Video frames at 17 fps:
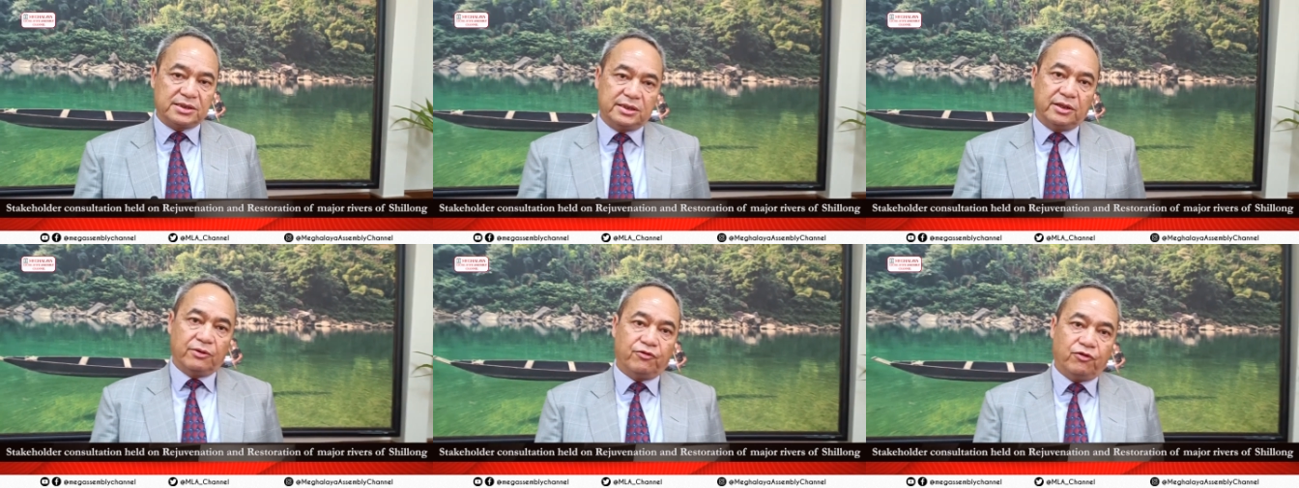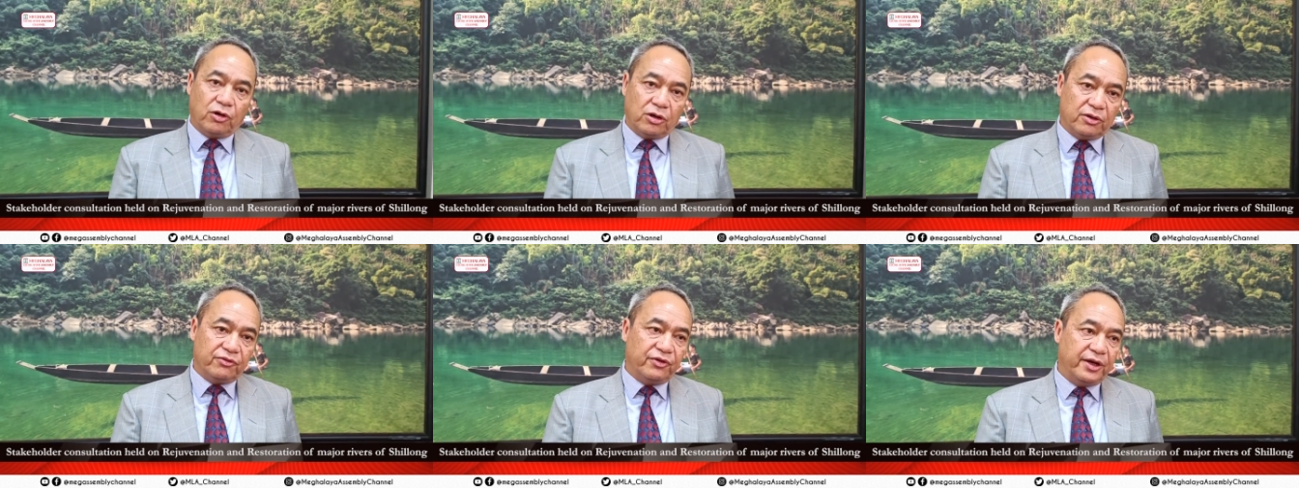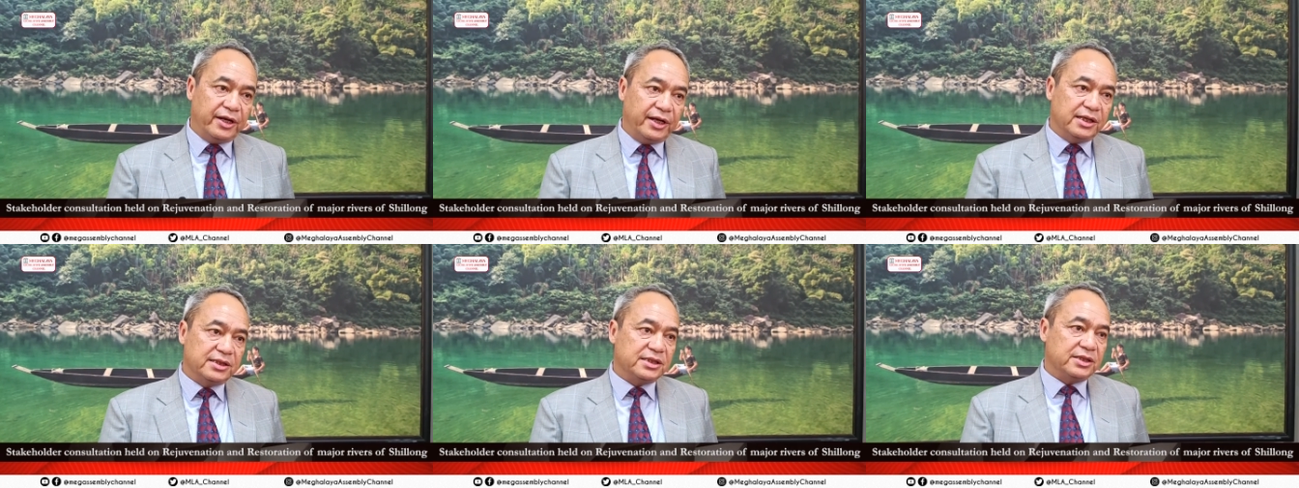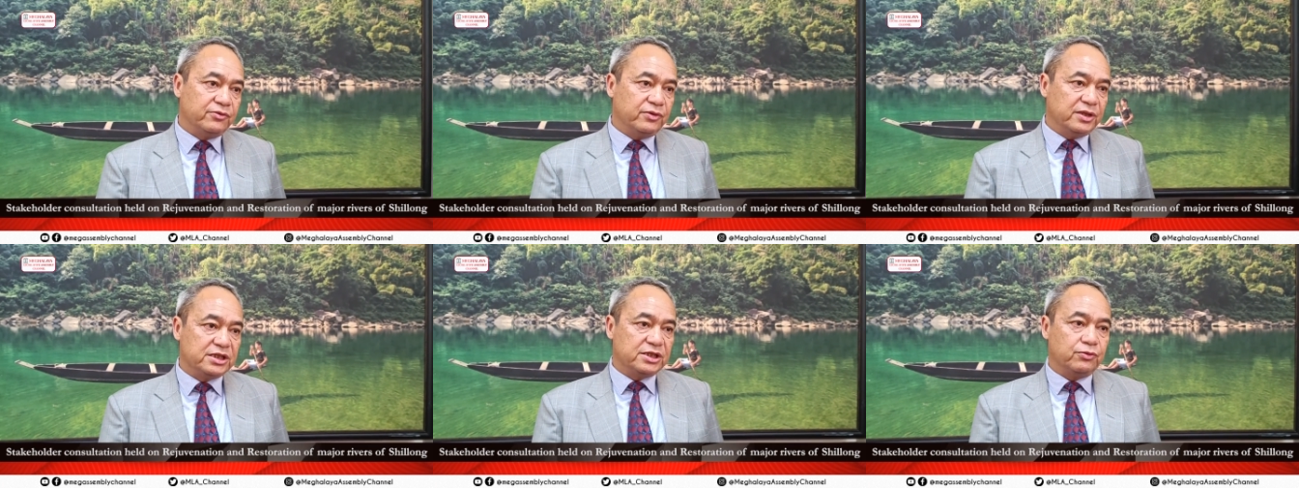the fall-off areas in
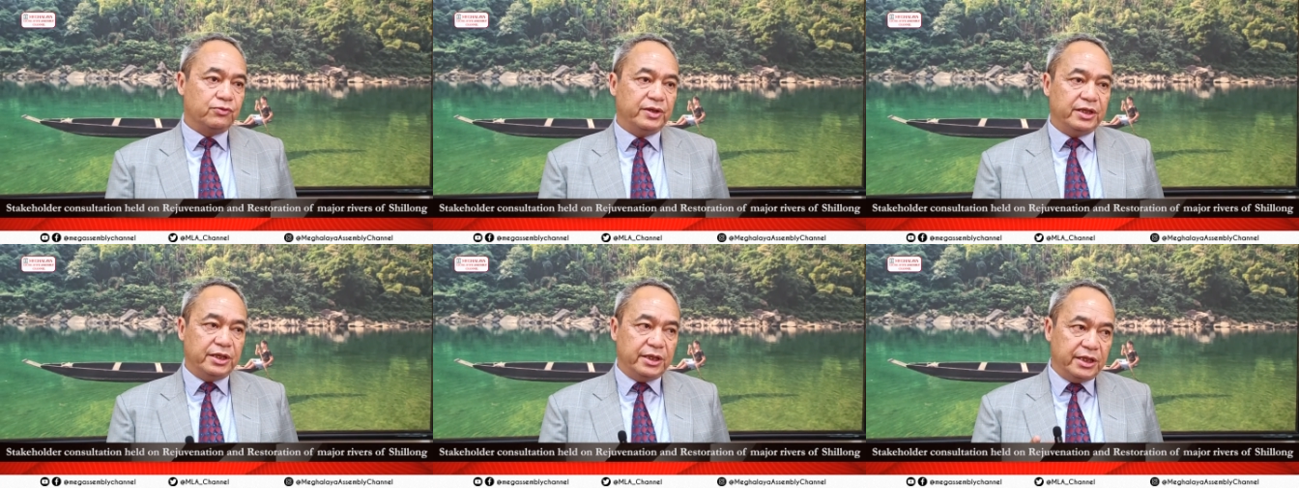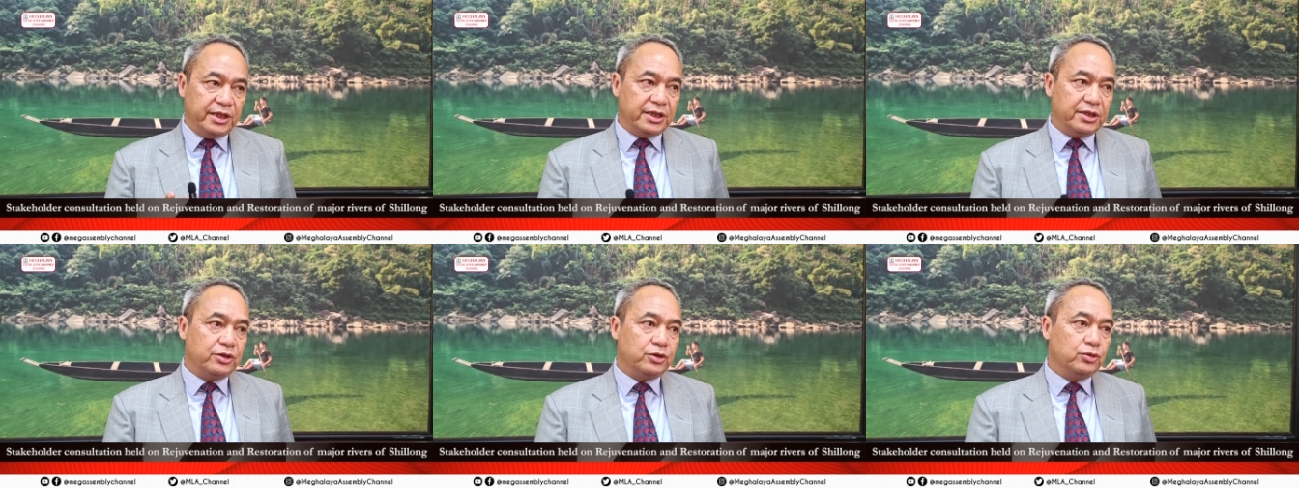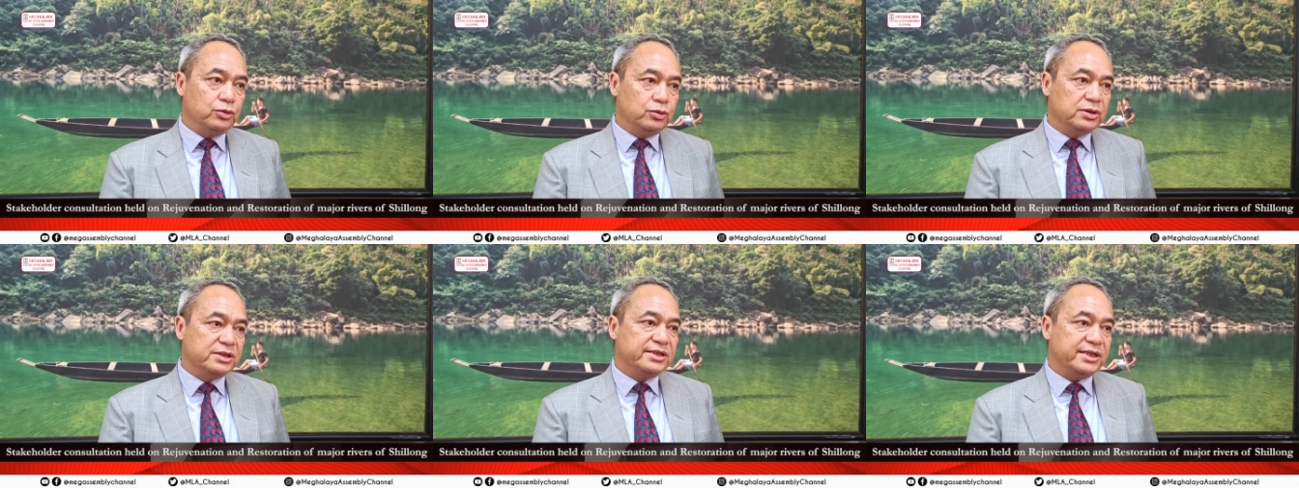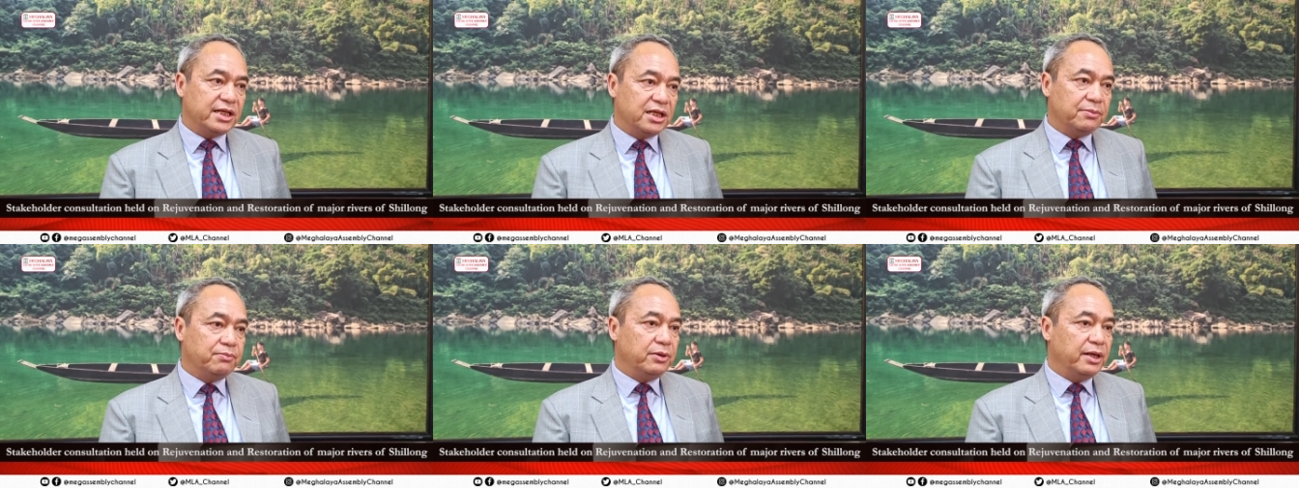which we need to set
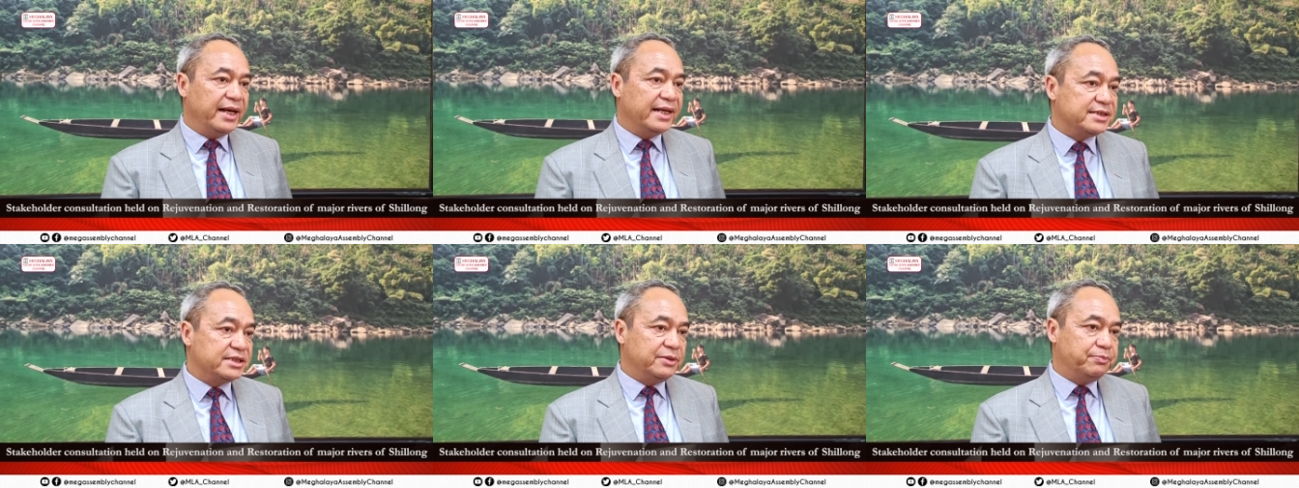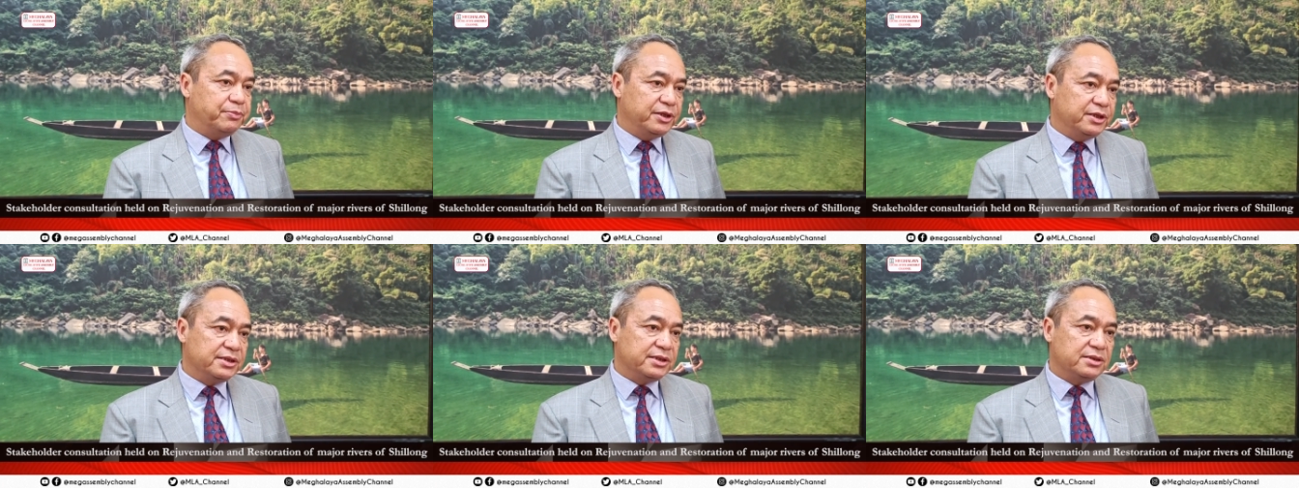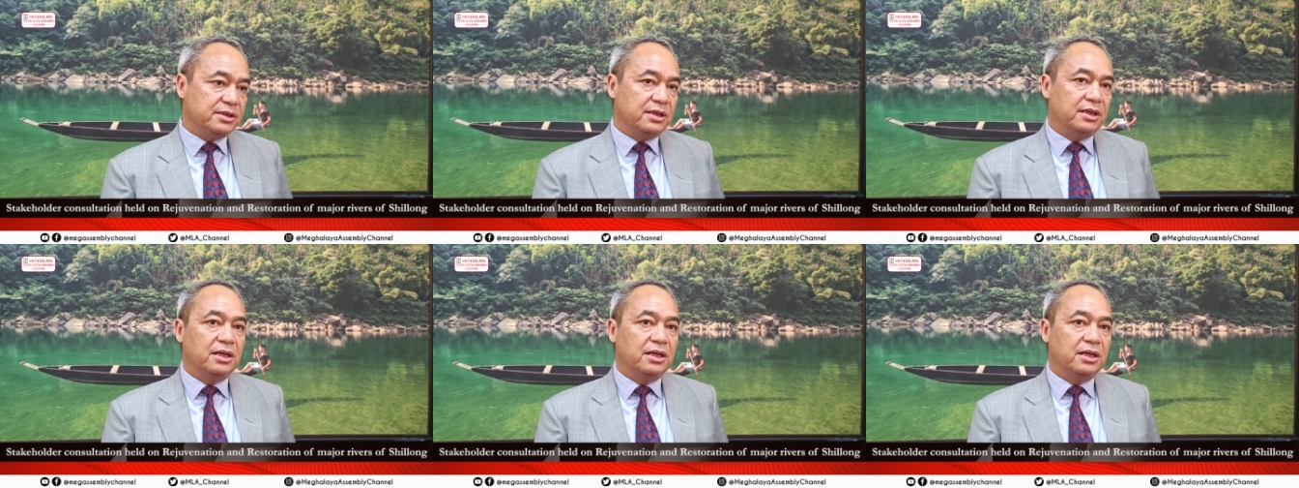up STPs